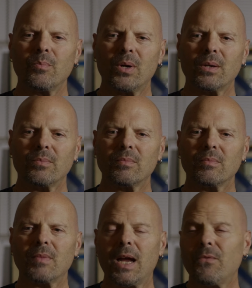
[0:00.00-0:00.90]
But
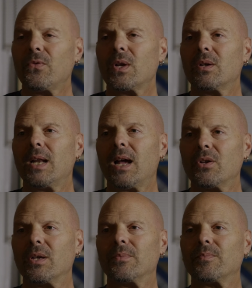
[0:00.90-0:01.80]
I haven't figured it
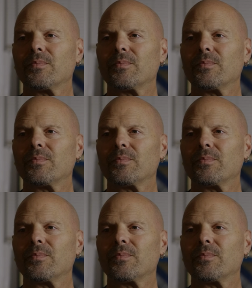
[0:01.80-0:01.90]
out yet.